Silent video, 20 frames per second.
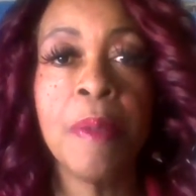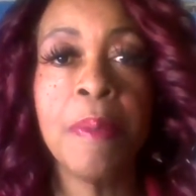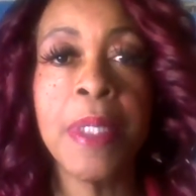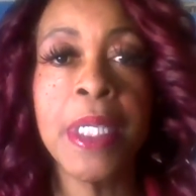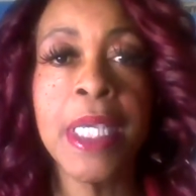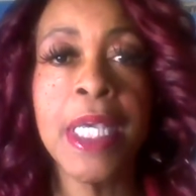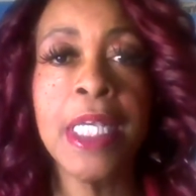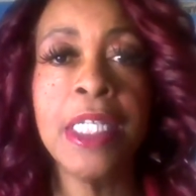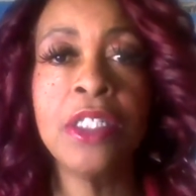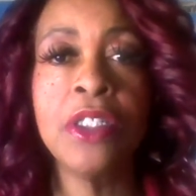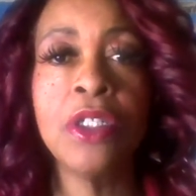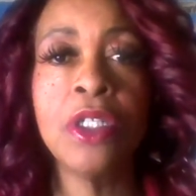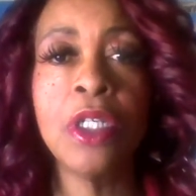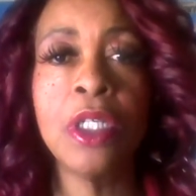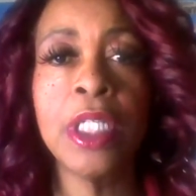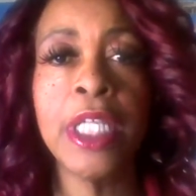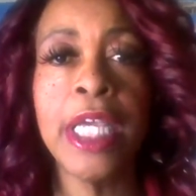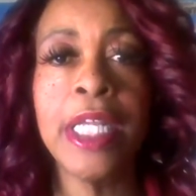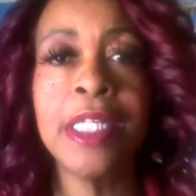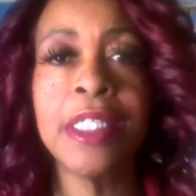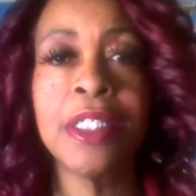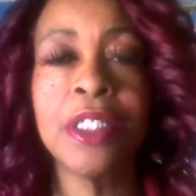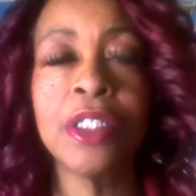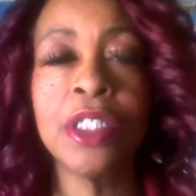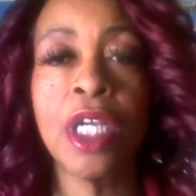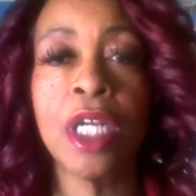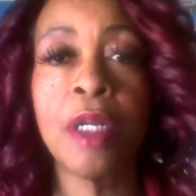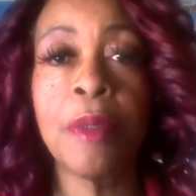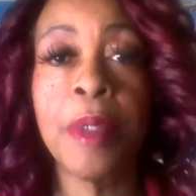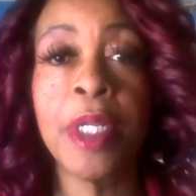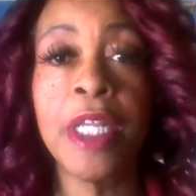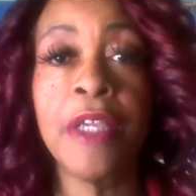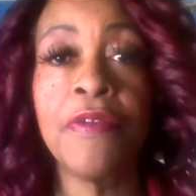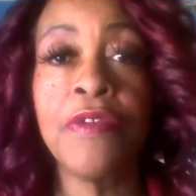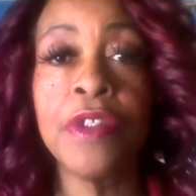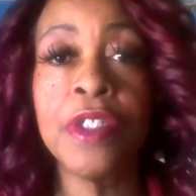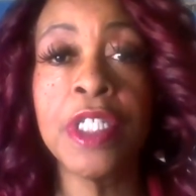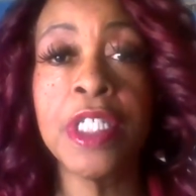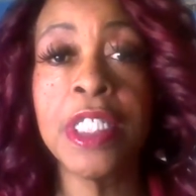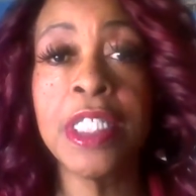Because, you know, ladies and gentlemen, if
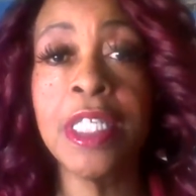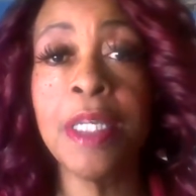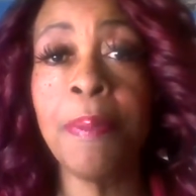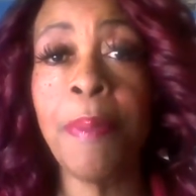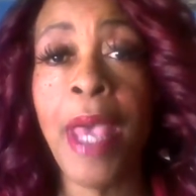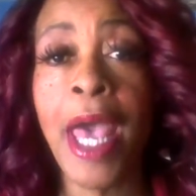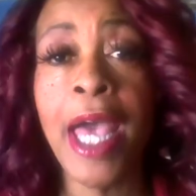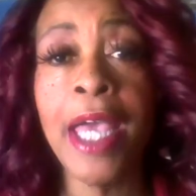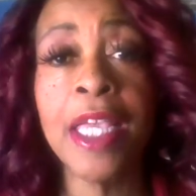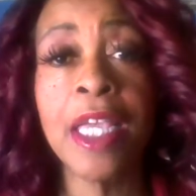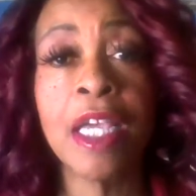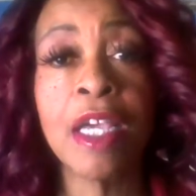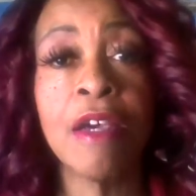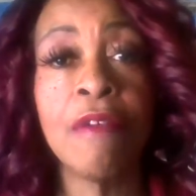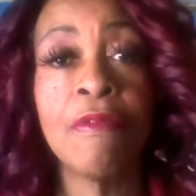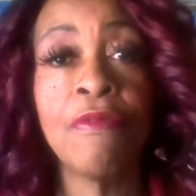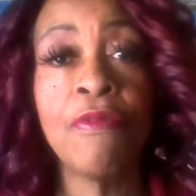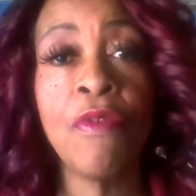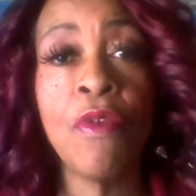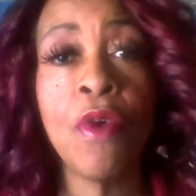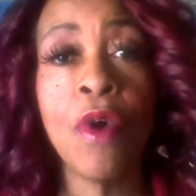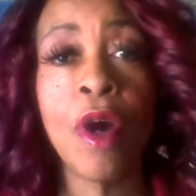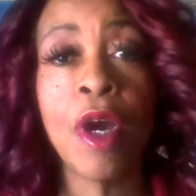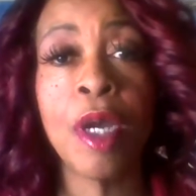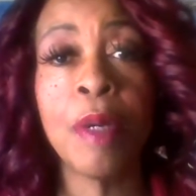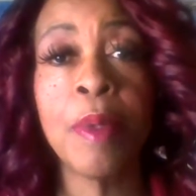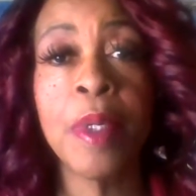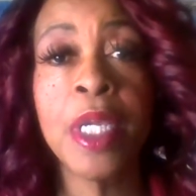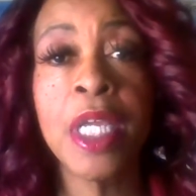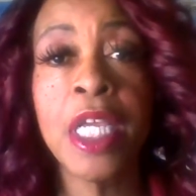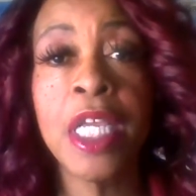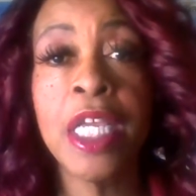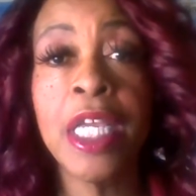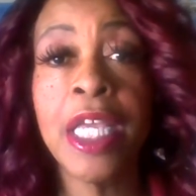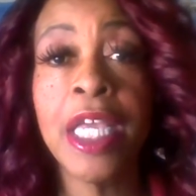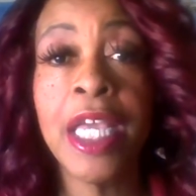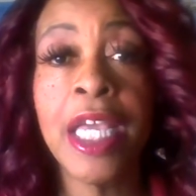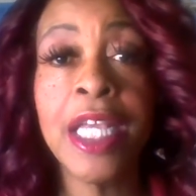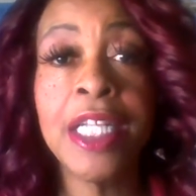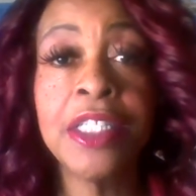you just sit back and conform
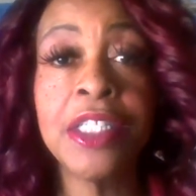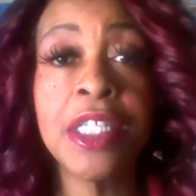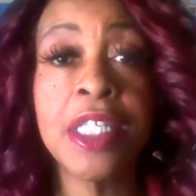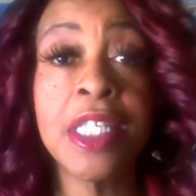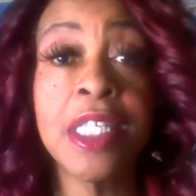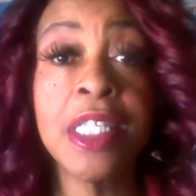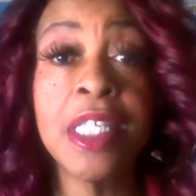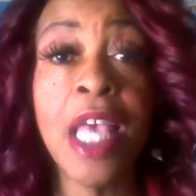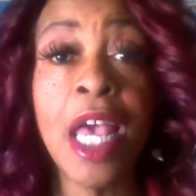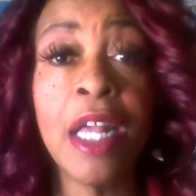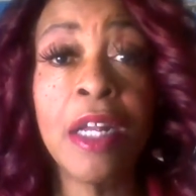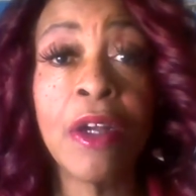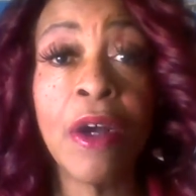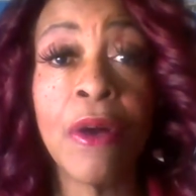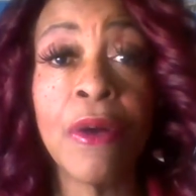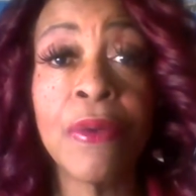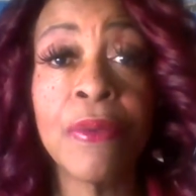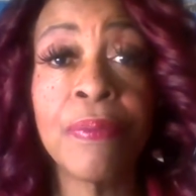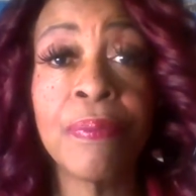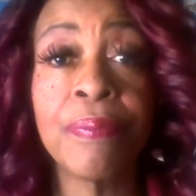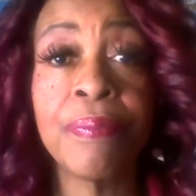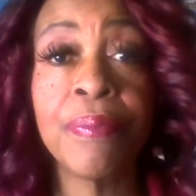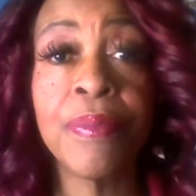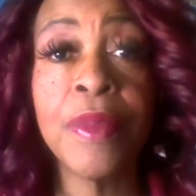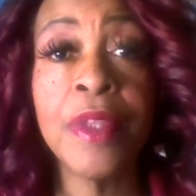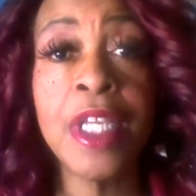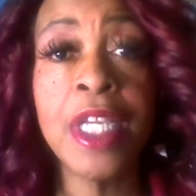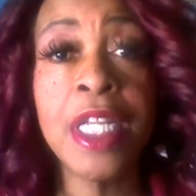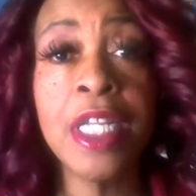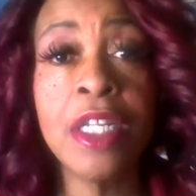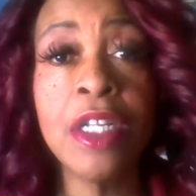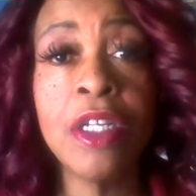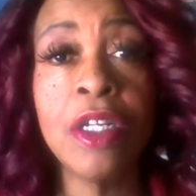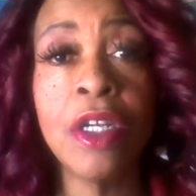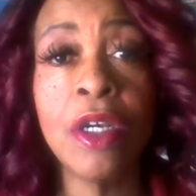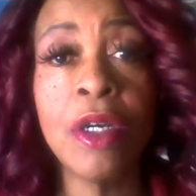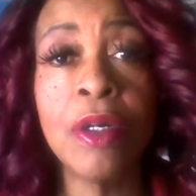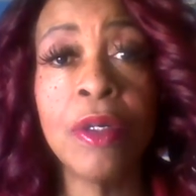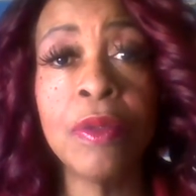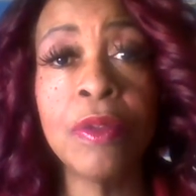and just settle, then, you
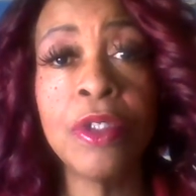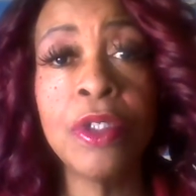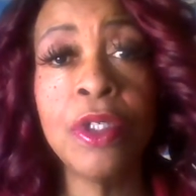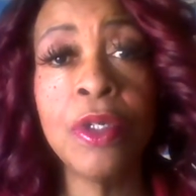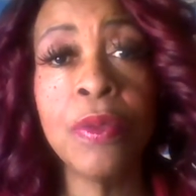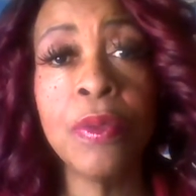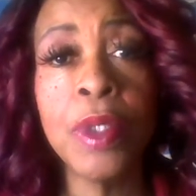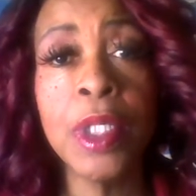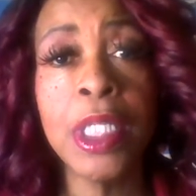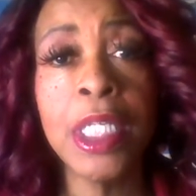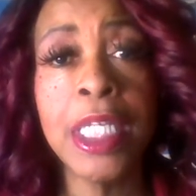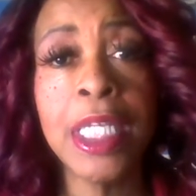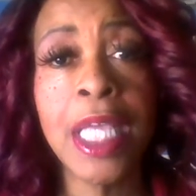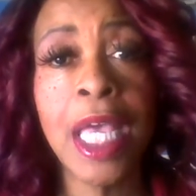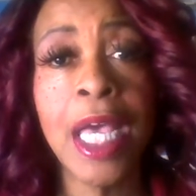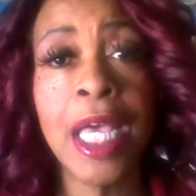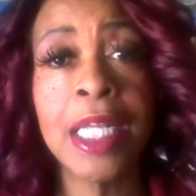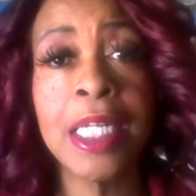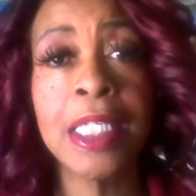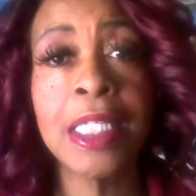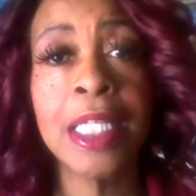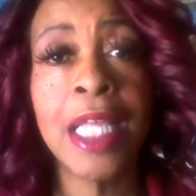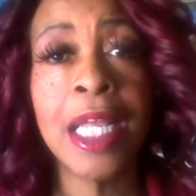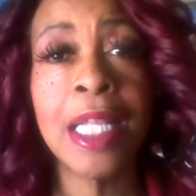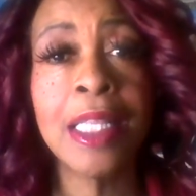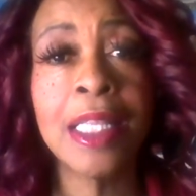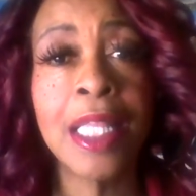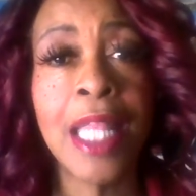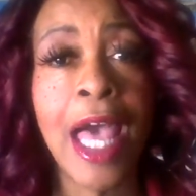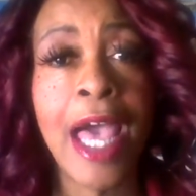know, you're really kind of letting